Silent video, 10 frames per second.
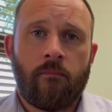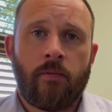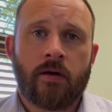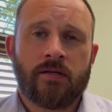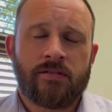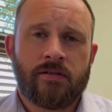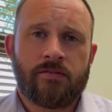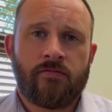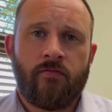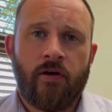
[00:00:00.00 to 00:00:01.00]
because
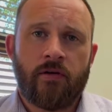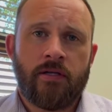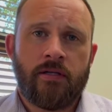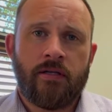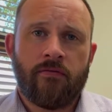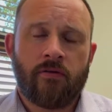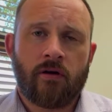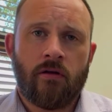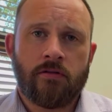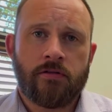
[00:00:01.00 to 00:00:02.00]
it's very
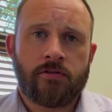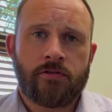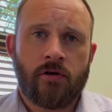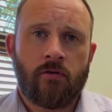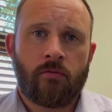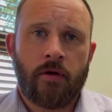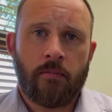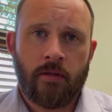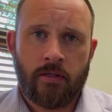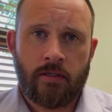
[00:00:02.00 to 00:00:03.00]
difficult to show
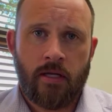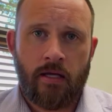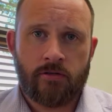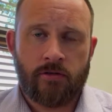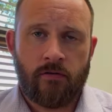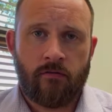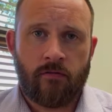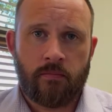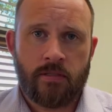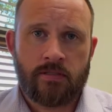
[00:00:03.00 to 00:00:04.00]
rehabilitation
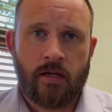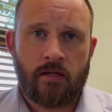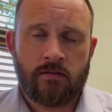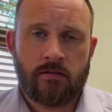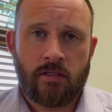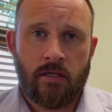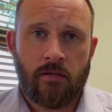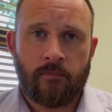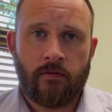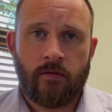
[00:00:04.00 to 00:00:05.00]
from
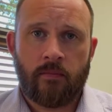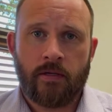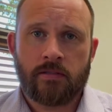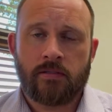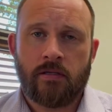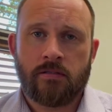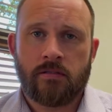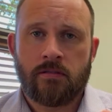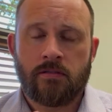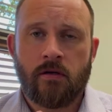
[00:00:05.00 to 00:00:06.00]
dishonesty, if that makes
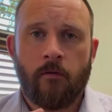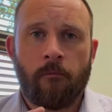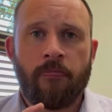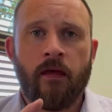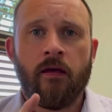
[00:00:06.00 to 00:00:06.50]
sense. So,